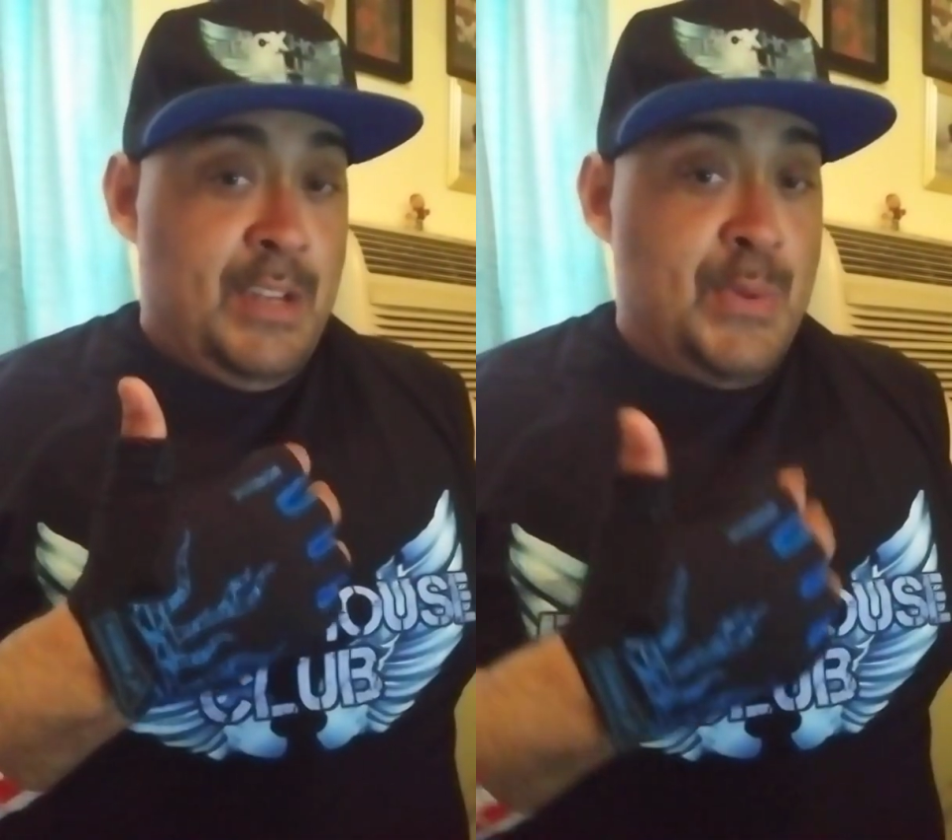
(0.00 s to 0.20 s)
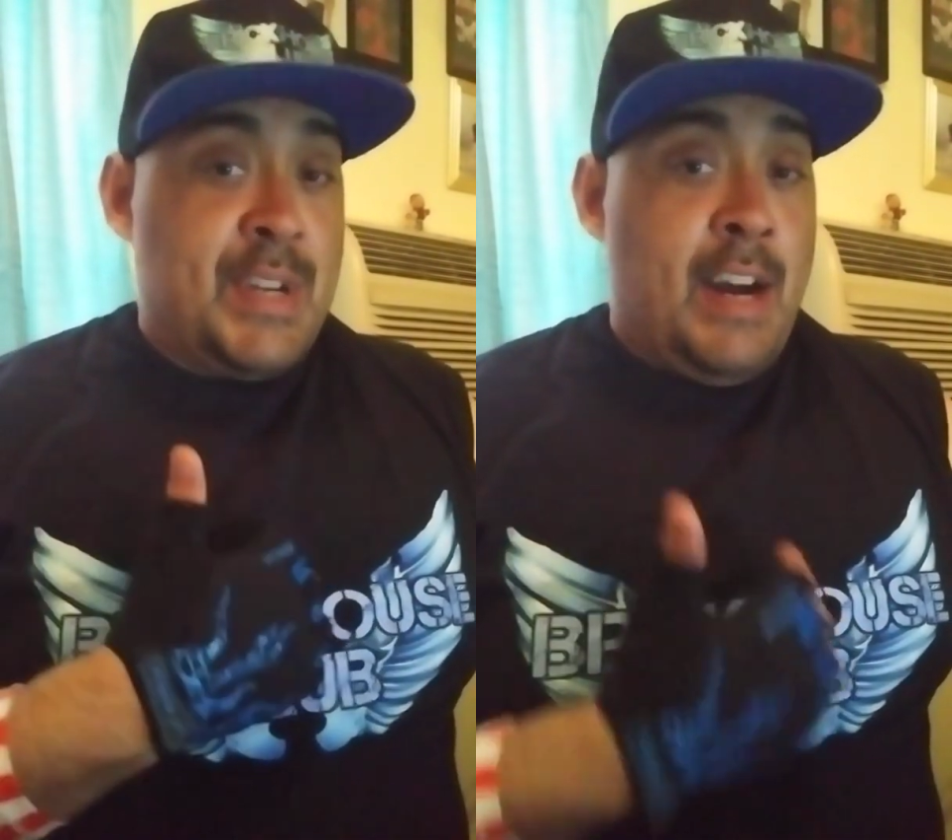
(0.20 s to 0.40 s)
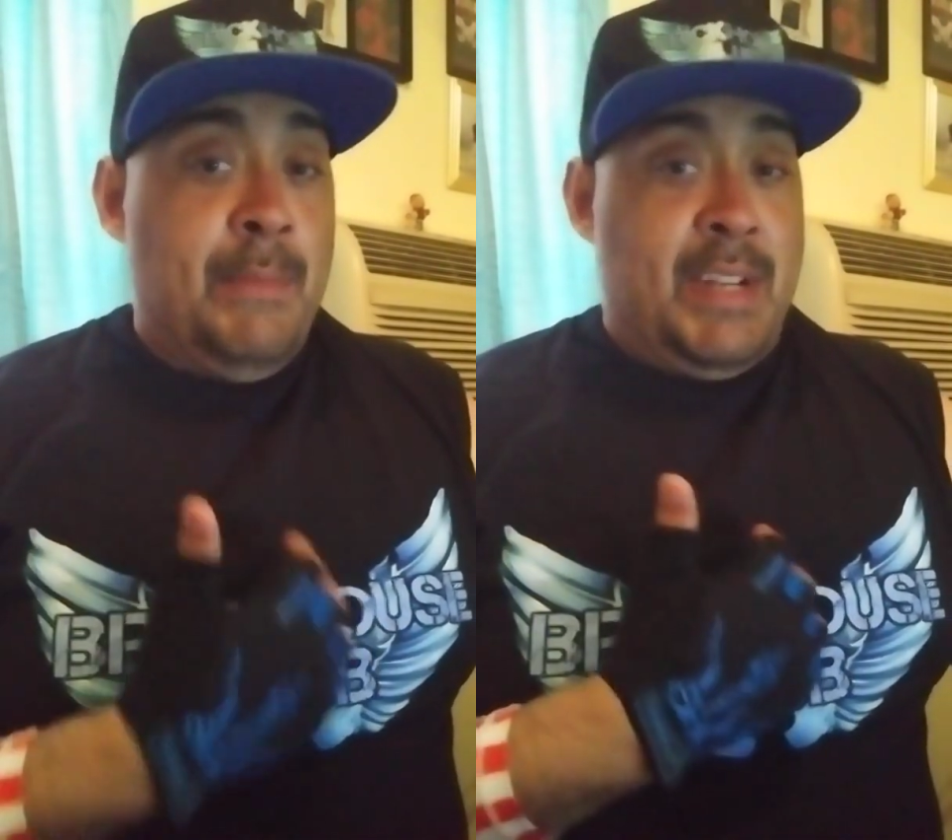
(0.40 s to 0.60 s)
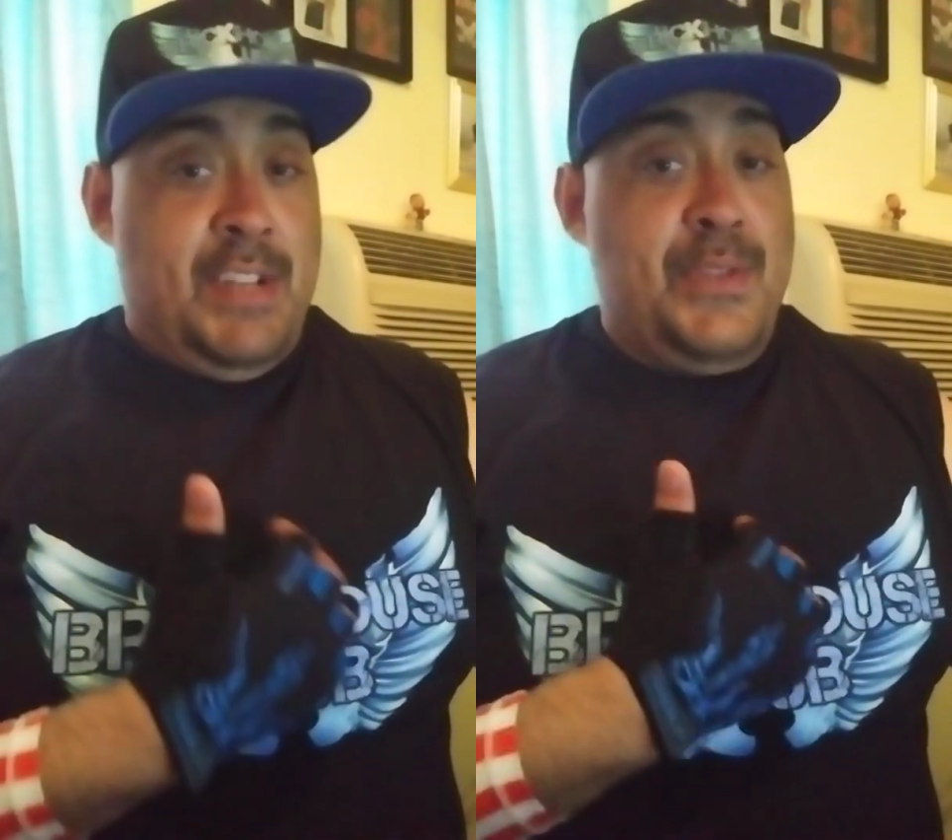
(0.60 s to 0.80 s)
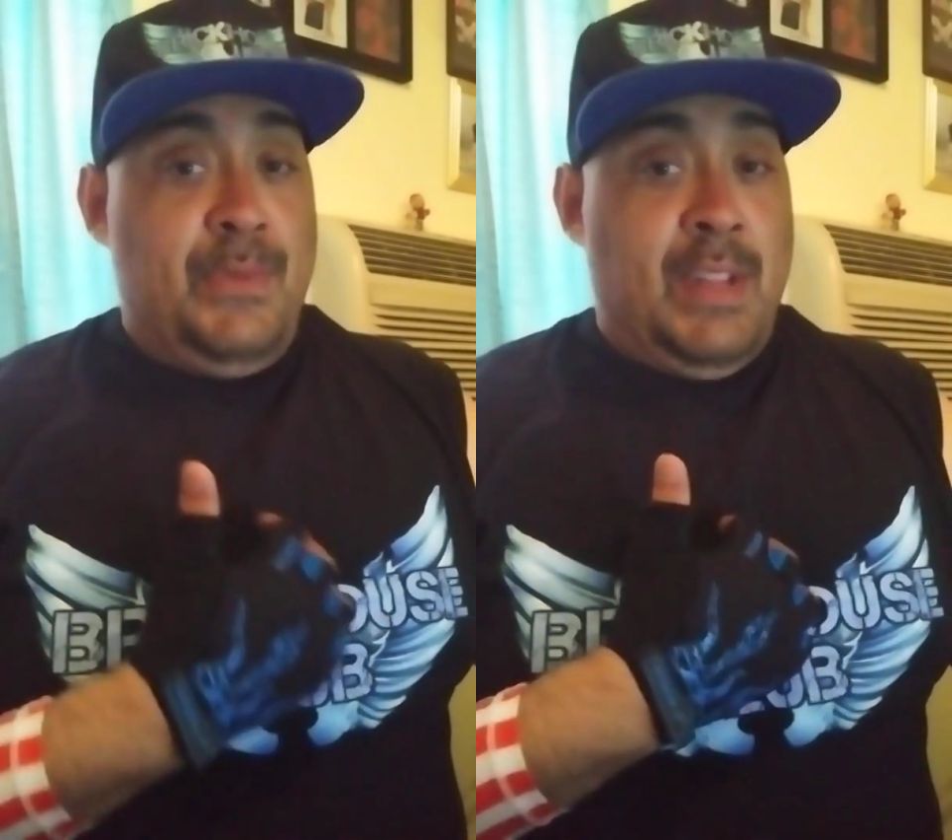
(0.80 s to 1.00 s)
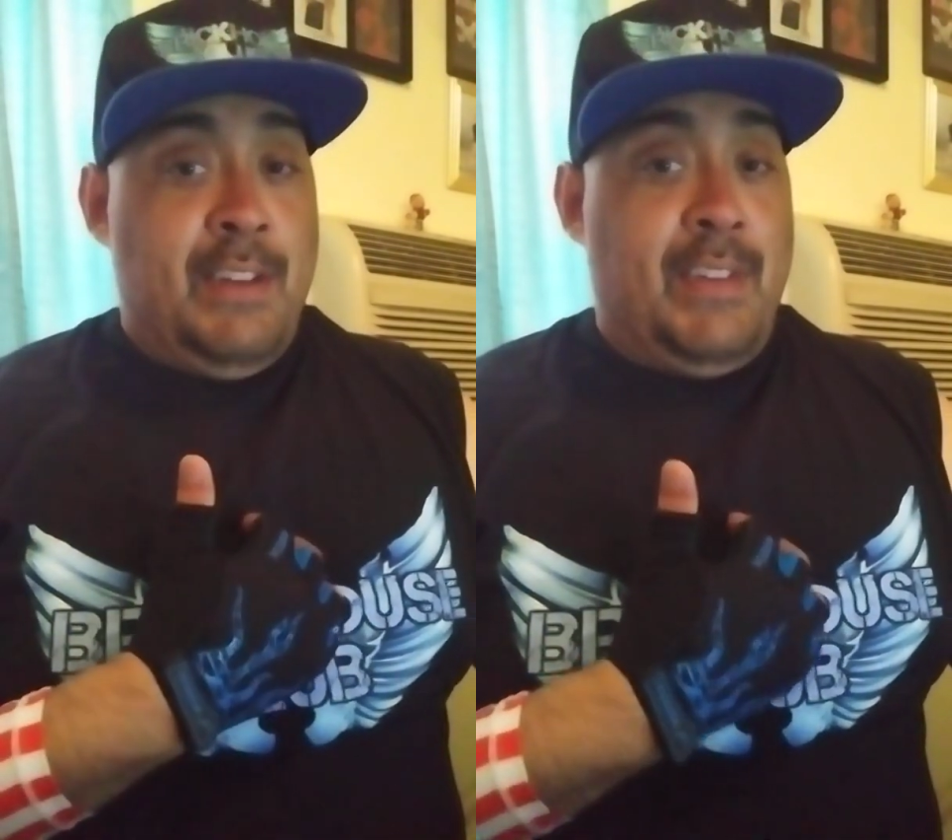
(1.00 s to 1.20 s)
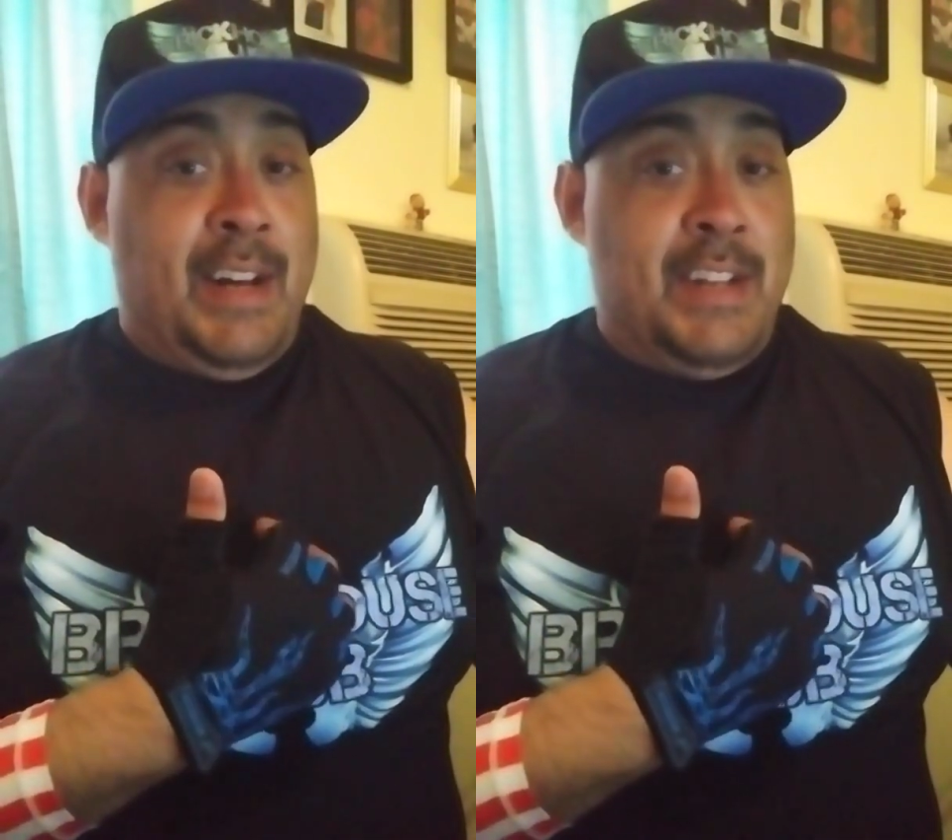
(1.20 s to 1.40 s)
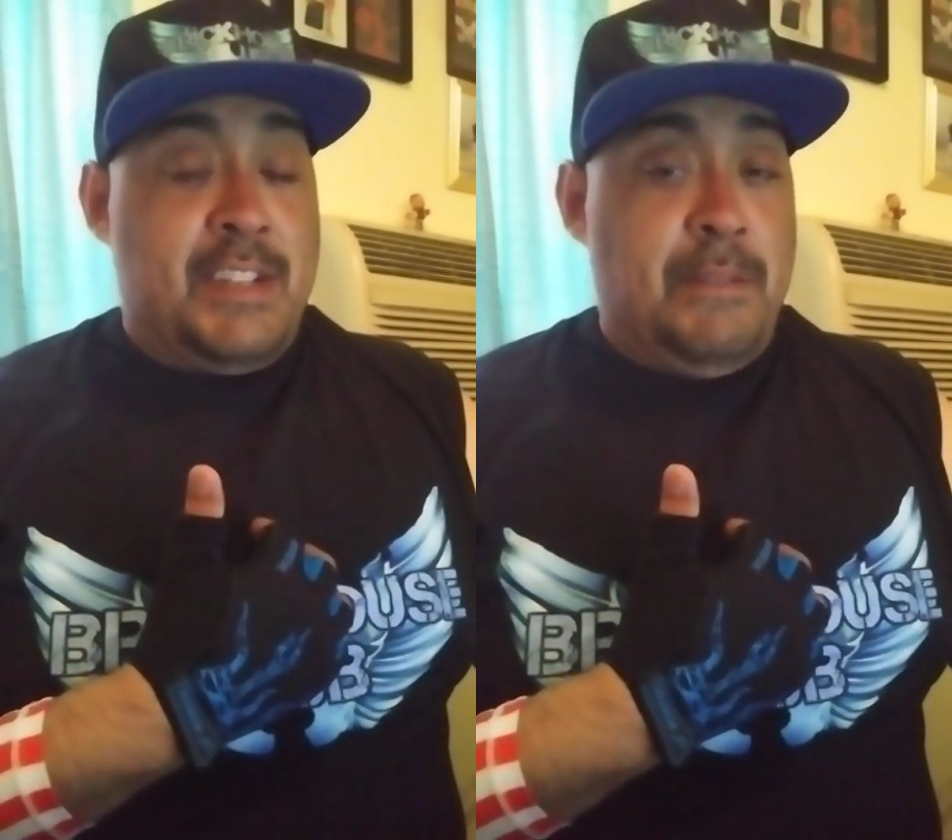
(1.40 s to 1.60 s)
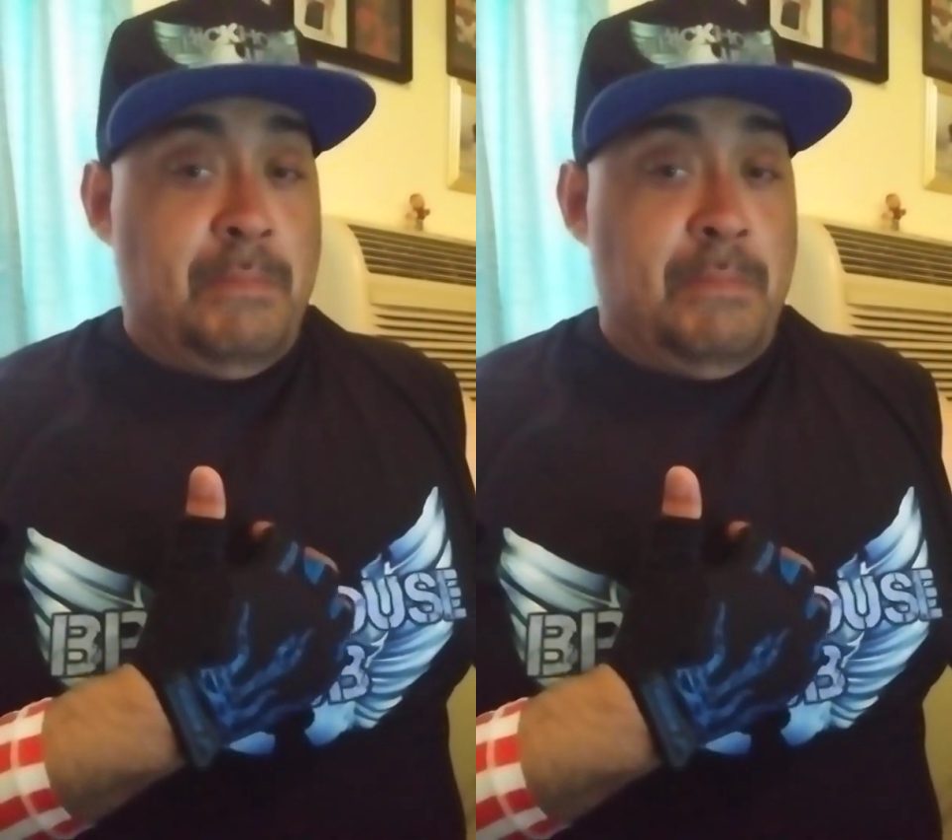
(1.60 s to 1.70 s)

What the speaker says: you come because you love us,